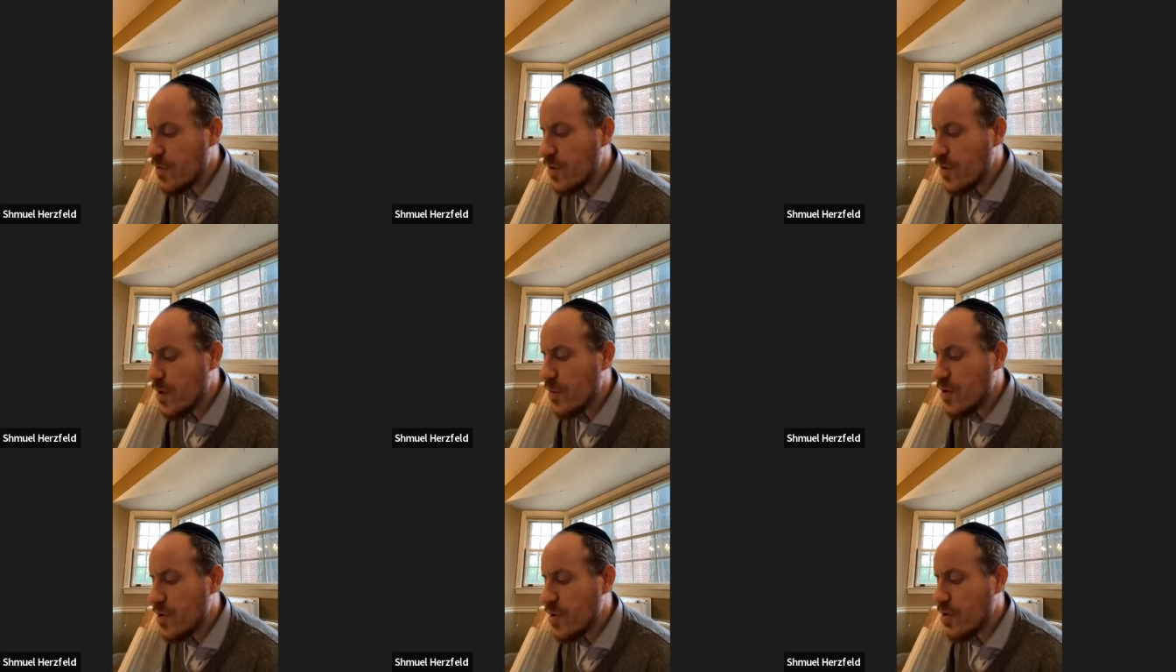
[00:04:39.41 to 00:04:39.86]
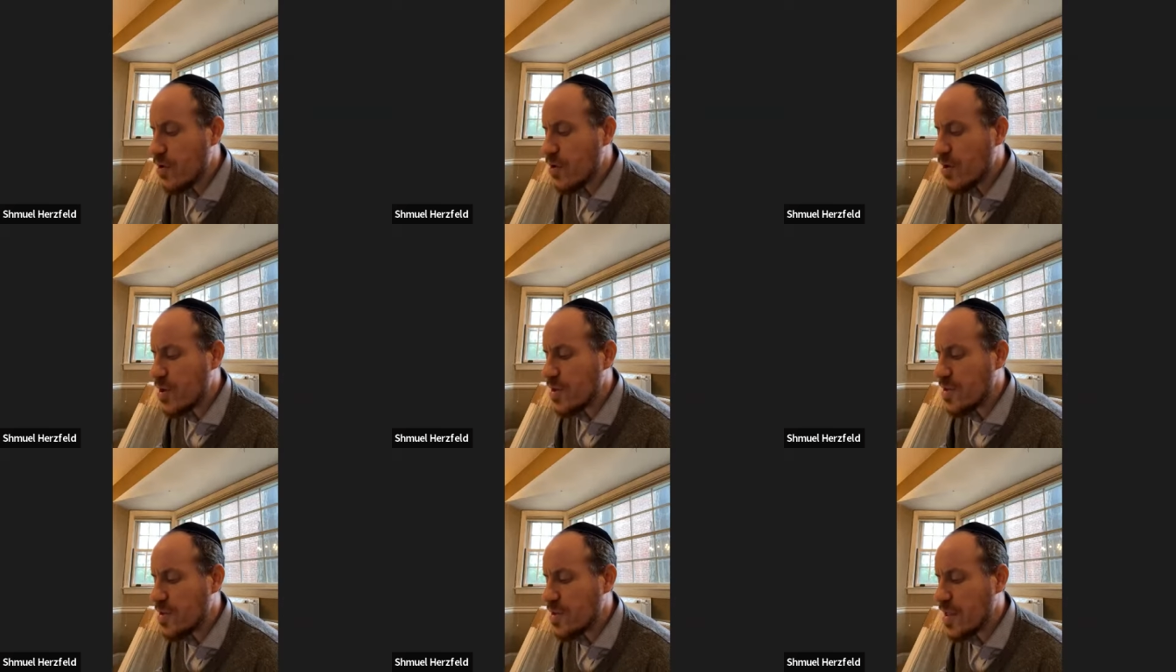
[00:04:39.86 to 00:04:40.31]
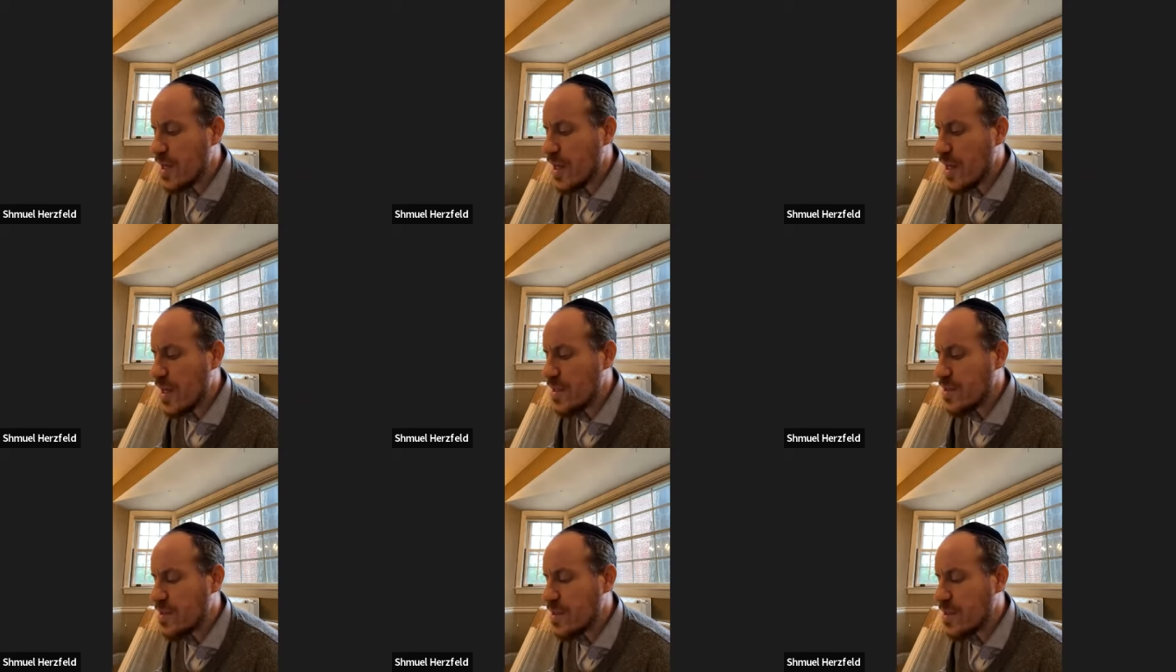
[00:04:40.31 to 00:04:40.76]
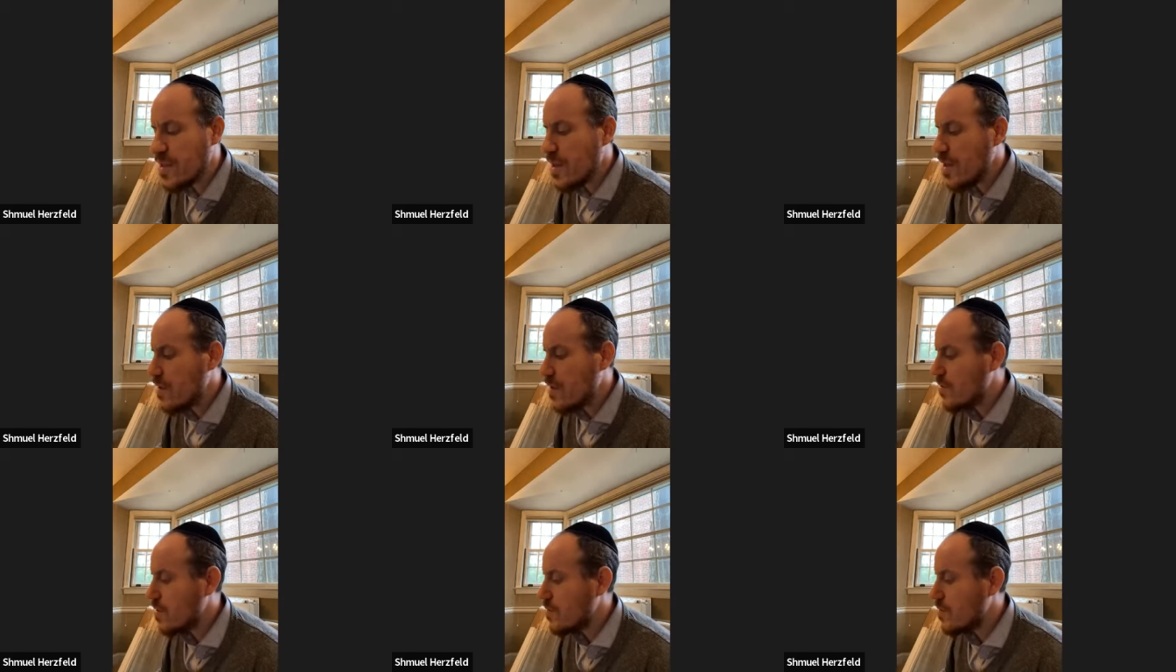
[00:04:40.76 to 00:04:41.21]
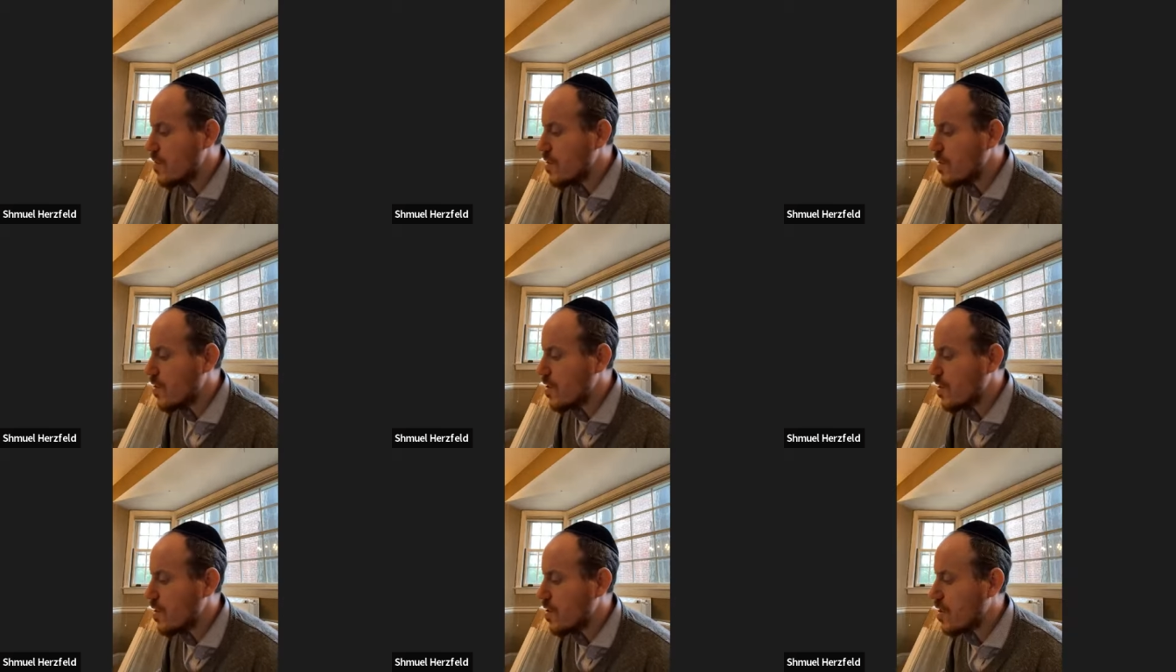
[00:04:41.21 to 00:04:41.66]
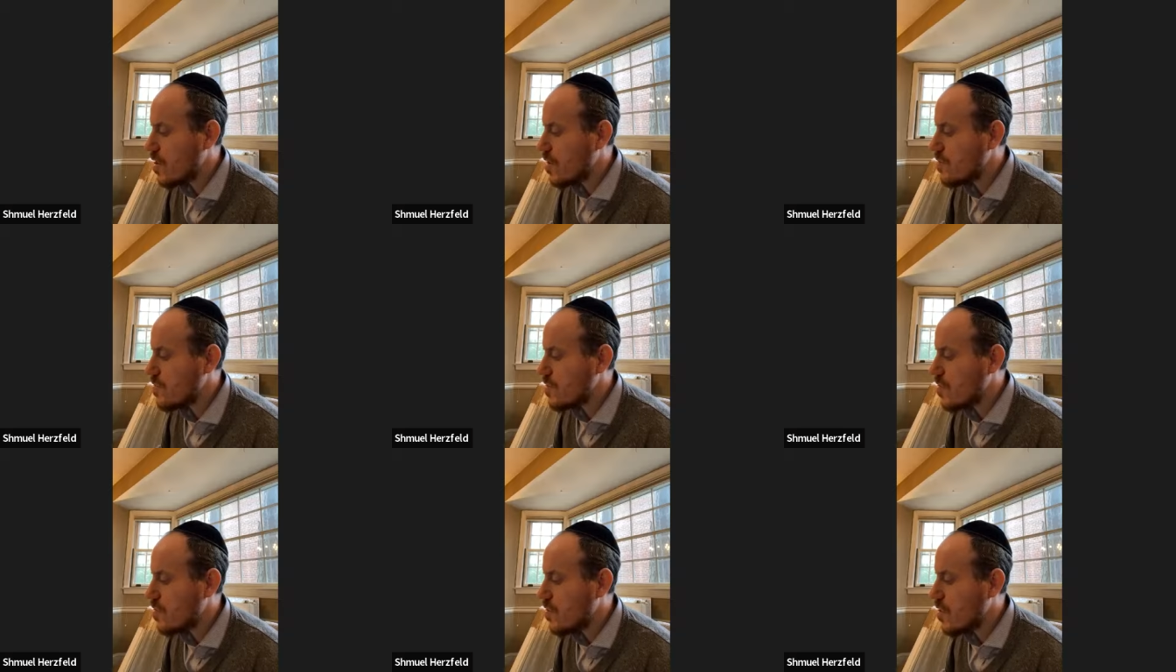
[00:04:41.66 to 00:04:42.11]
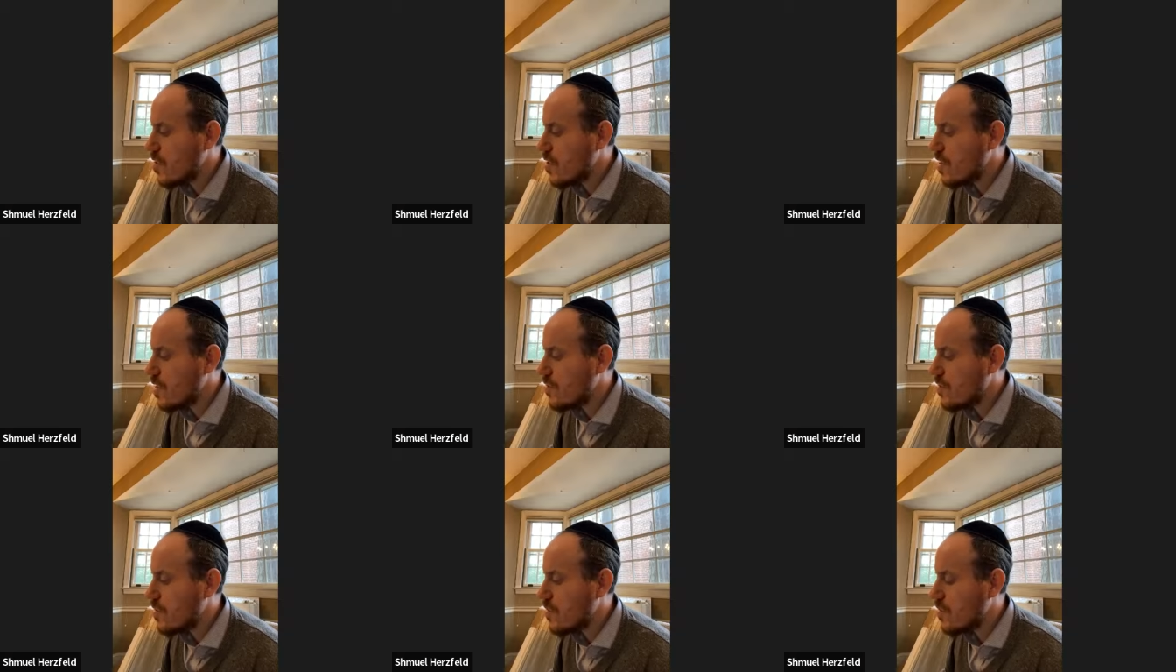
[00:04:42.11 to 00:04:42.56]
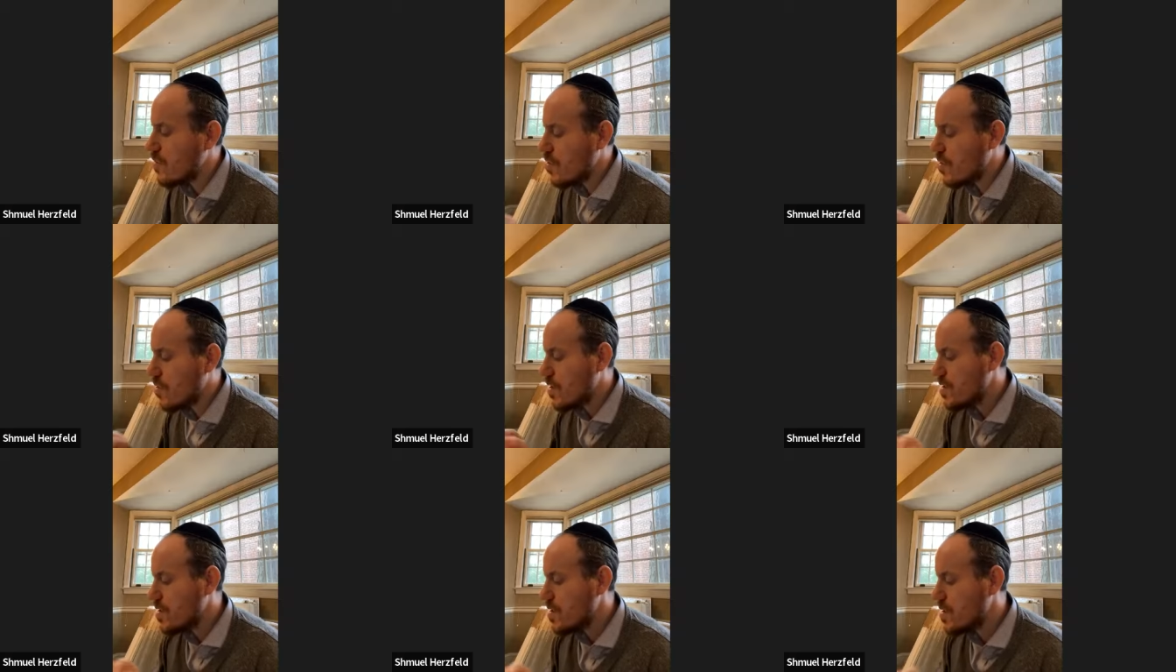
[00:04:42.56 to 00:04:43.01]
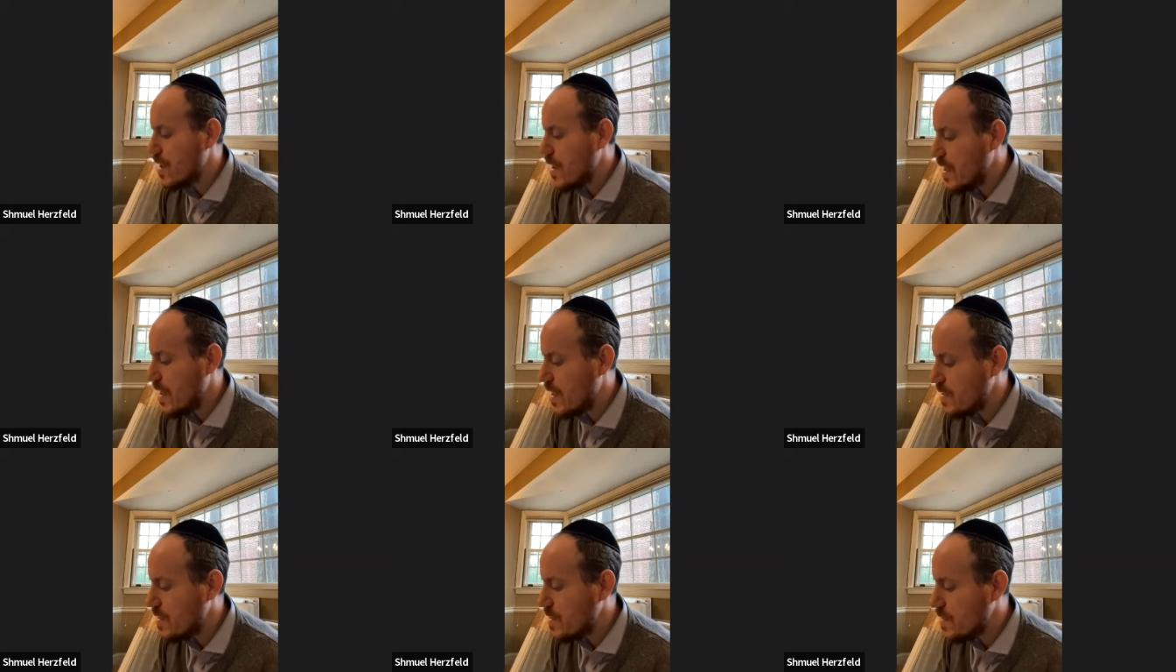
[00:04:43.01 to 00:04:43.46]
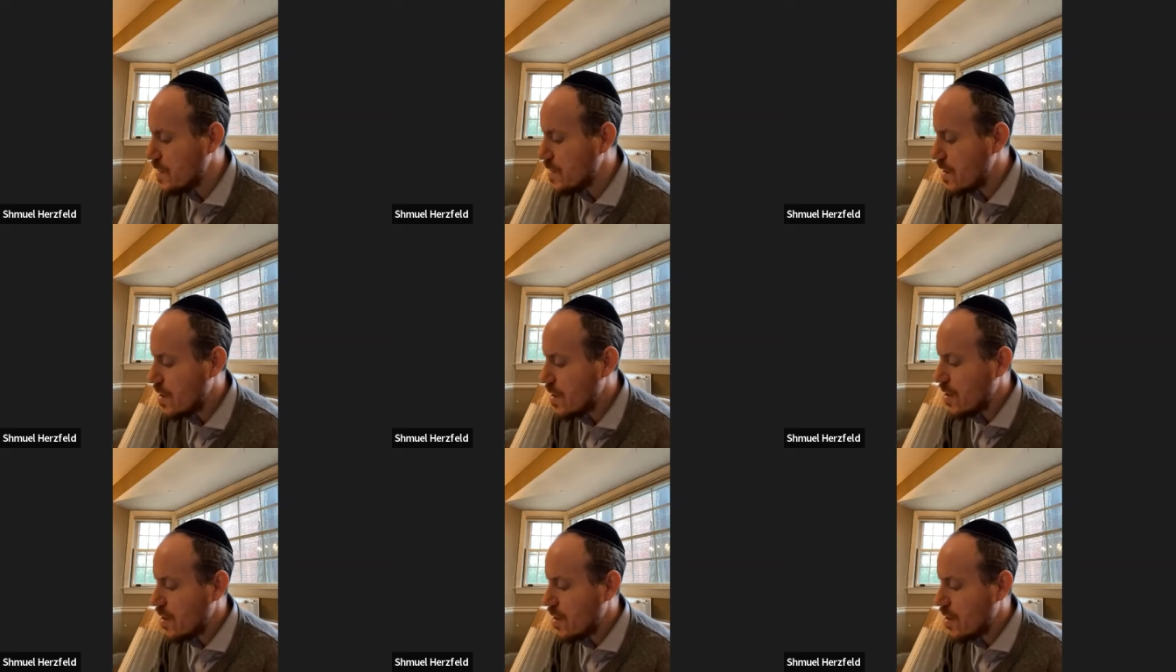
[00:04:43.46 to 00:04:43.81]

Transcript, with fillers: Rabbi Yochanan says Rabbi Yochanan comes along and Rabbi Yochanan says